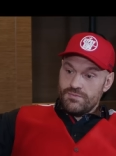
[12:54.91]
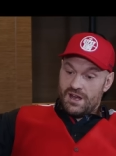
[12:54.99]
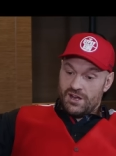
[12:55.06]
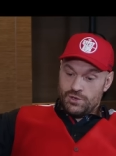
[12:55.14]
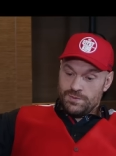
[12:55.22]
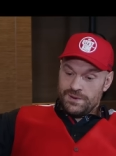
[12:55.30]

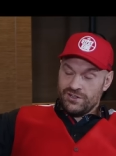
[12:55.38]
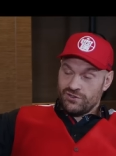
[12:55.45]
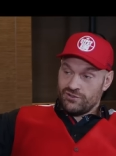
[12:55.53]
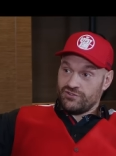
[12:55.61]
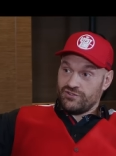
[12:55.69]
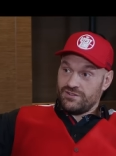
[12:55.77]
I hope he
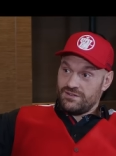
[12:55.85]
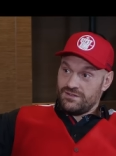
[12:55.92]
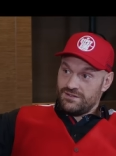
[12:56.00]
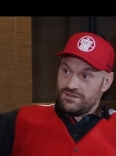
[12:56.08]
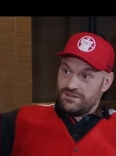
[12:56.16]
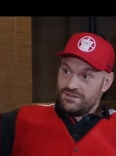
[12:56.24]
does
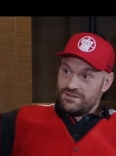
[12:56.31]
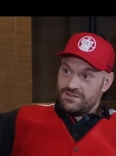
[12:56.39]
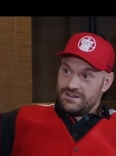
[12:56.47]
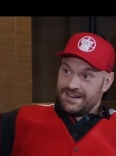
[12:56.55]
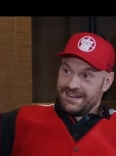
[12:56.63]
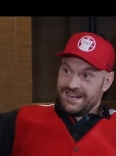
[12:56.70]

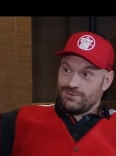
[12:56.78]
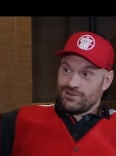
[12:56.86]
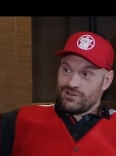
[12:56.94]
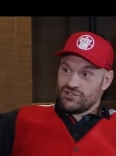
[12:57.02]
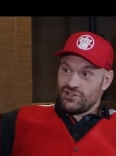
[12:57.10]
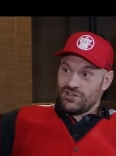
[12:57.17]
and I want
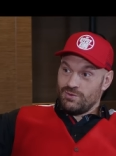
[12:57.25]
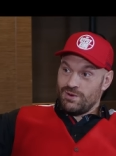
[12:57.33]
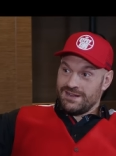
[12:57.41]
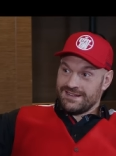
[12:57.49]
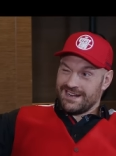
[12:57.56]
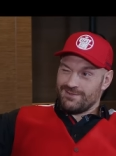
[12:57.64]
to show the
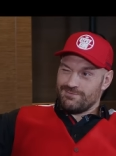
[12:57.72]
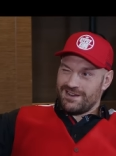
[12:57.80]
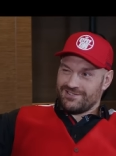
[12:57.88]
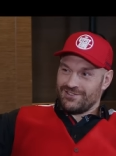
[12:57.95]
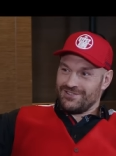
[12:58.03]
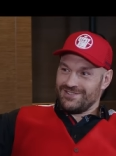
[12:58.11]
world I can
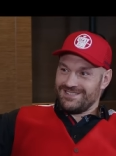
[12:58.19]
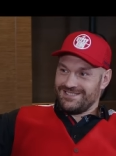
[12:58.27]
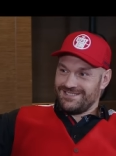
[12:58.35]
wrestle.